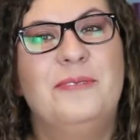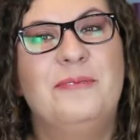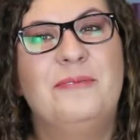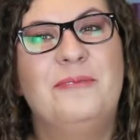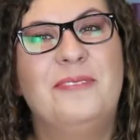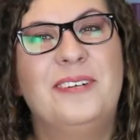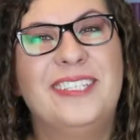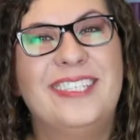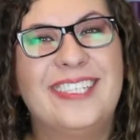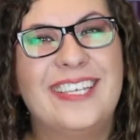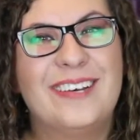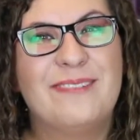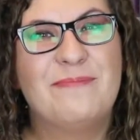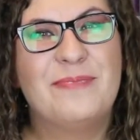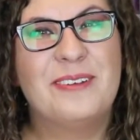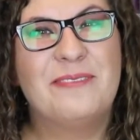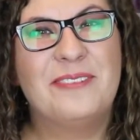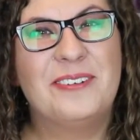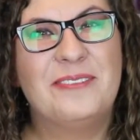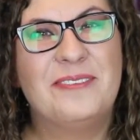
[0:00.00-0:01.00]
What's
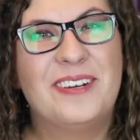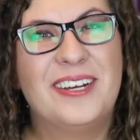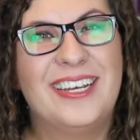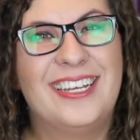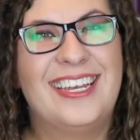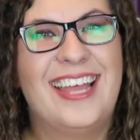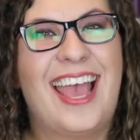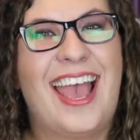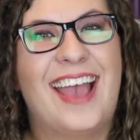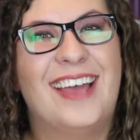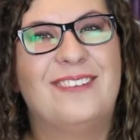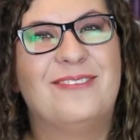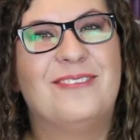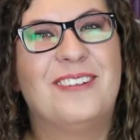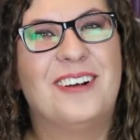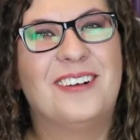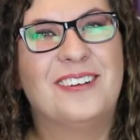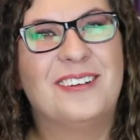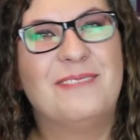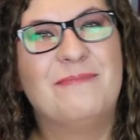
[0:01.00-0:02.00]
up, everyone, and
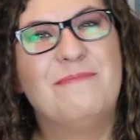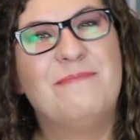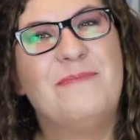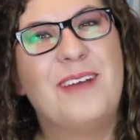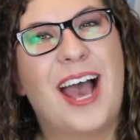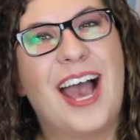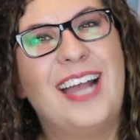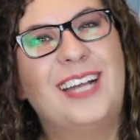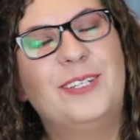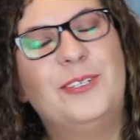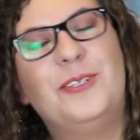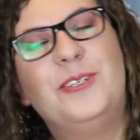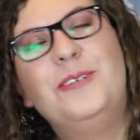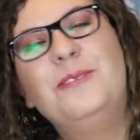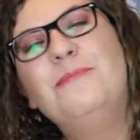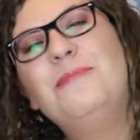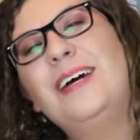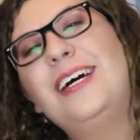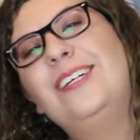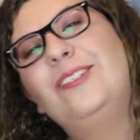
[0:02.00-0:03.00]
welcome back
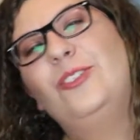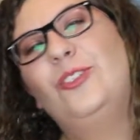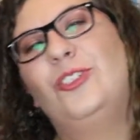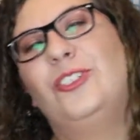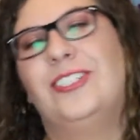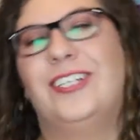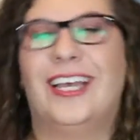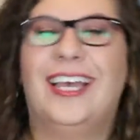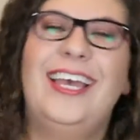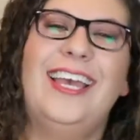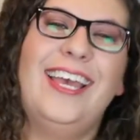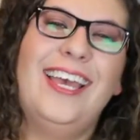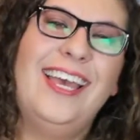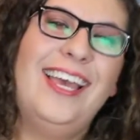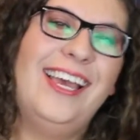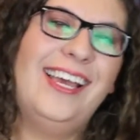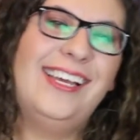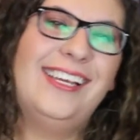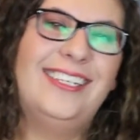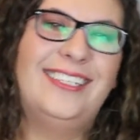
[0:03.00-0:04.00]
to my
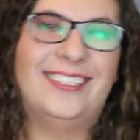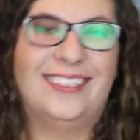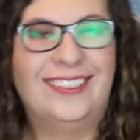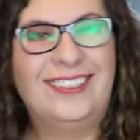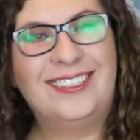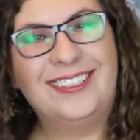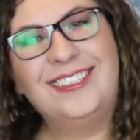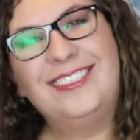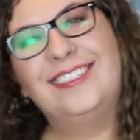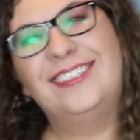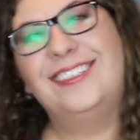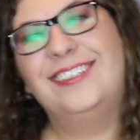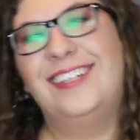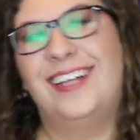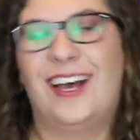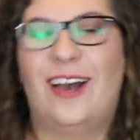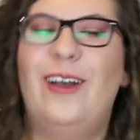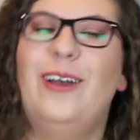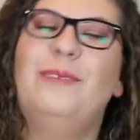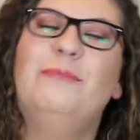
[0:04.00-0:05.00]

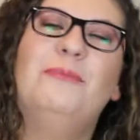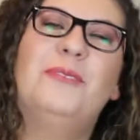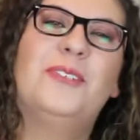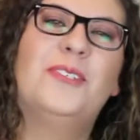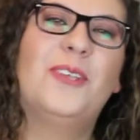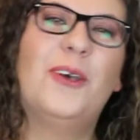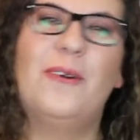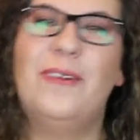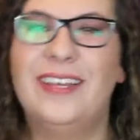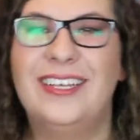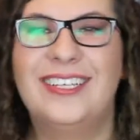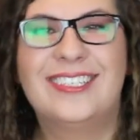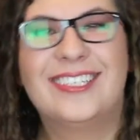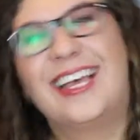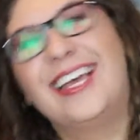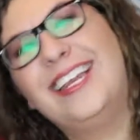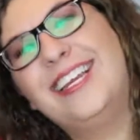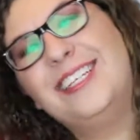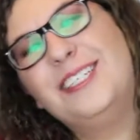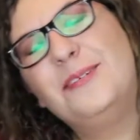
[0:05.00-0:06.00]
channel. I'm so
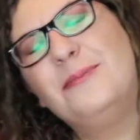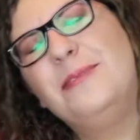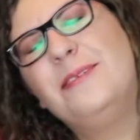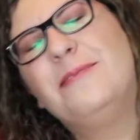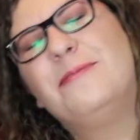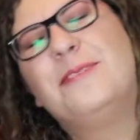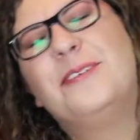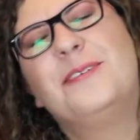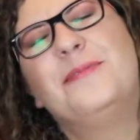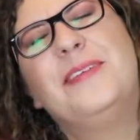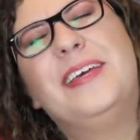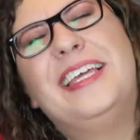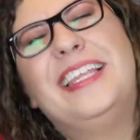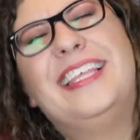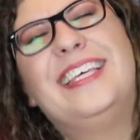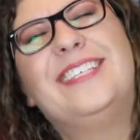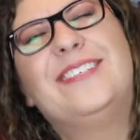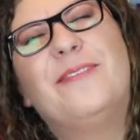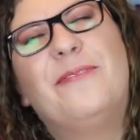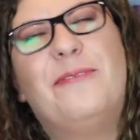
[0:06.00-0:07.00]
excited to be filming
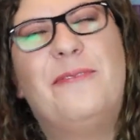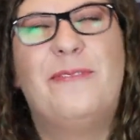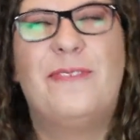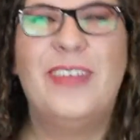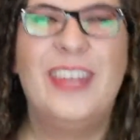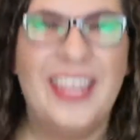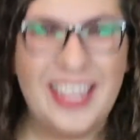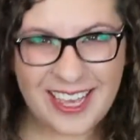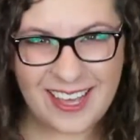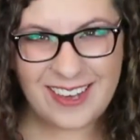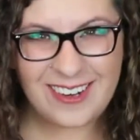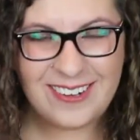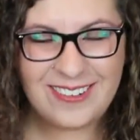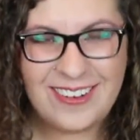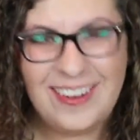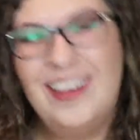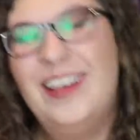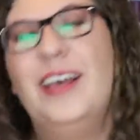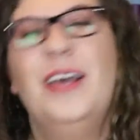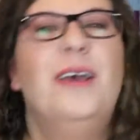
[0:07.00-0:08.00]
this
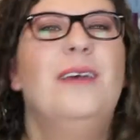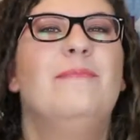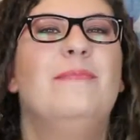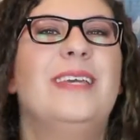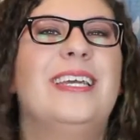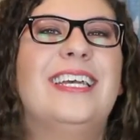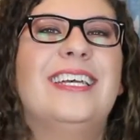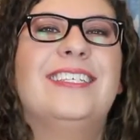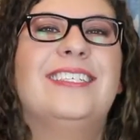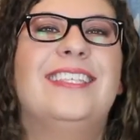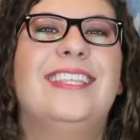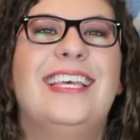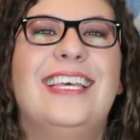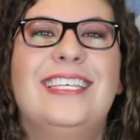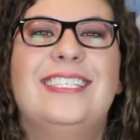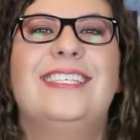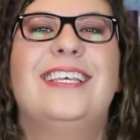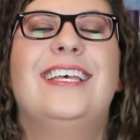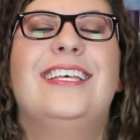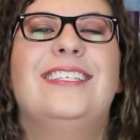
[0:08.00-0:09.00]
video because
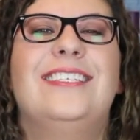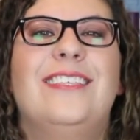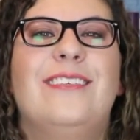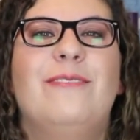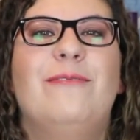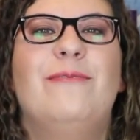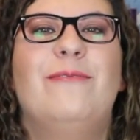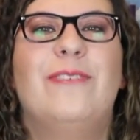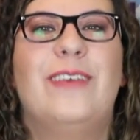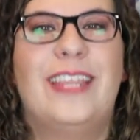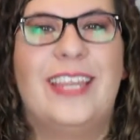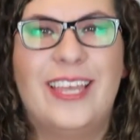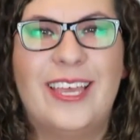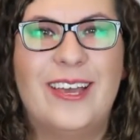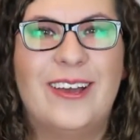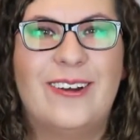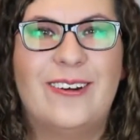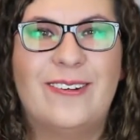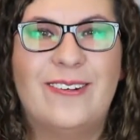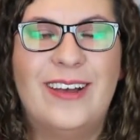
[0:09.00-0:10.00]
this is the
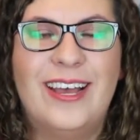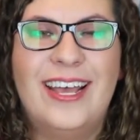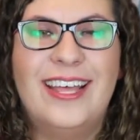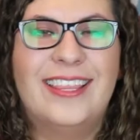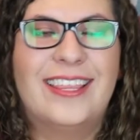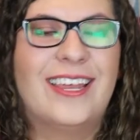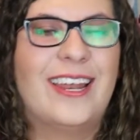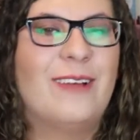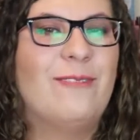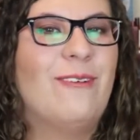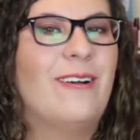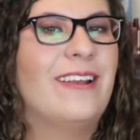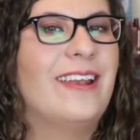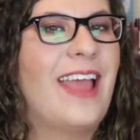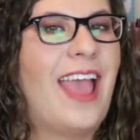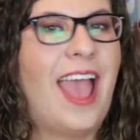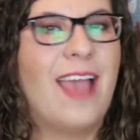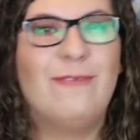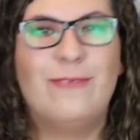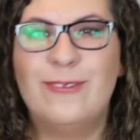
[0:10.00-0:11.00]
video that I
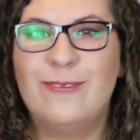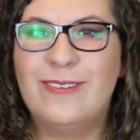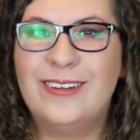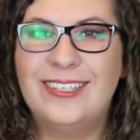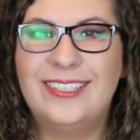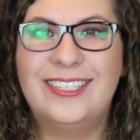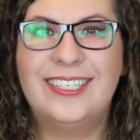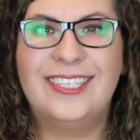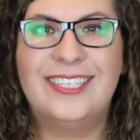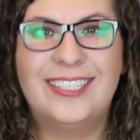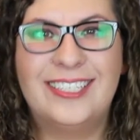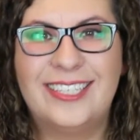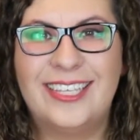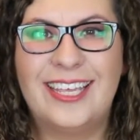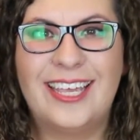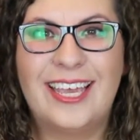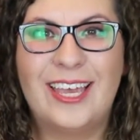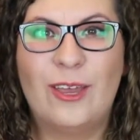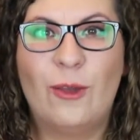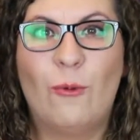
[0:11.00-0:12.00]
want everyone to
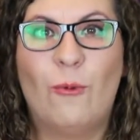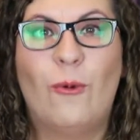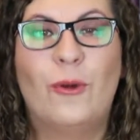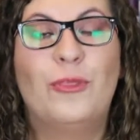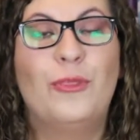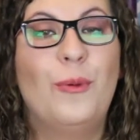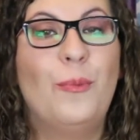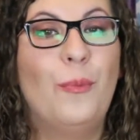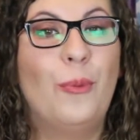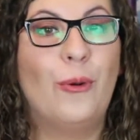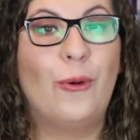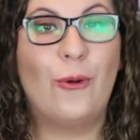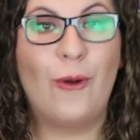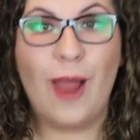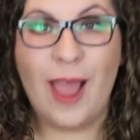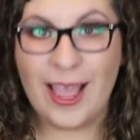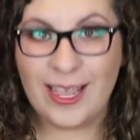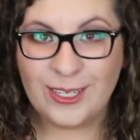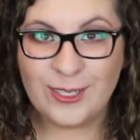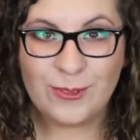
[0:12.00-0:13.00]
see what the
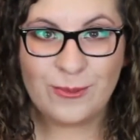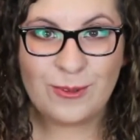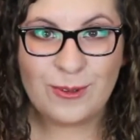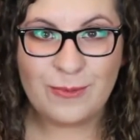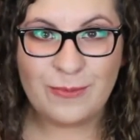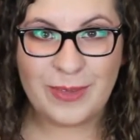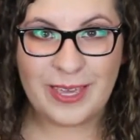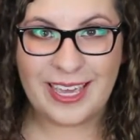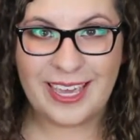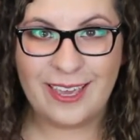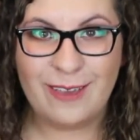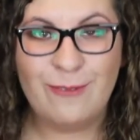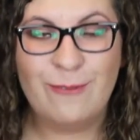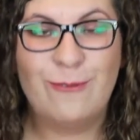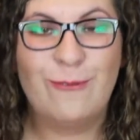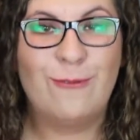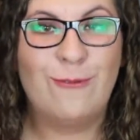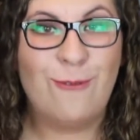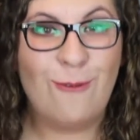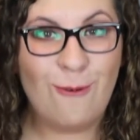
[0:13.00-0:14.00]
prize will be
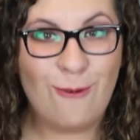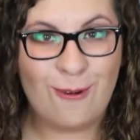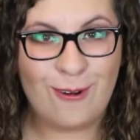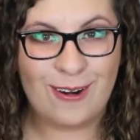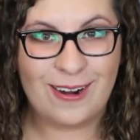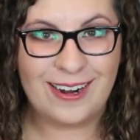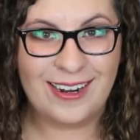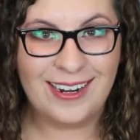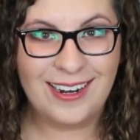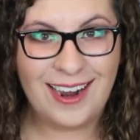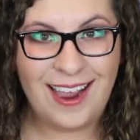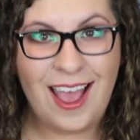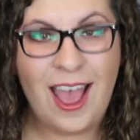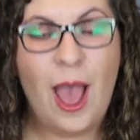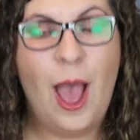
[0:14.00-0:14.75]
for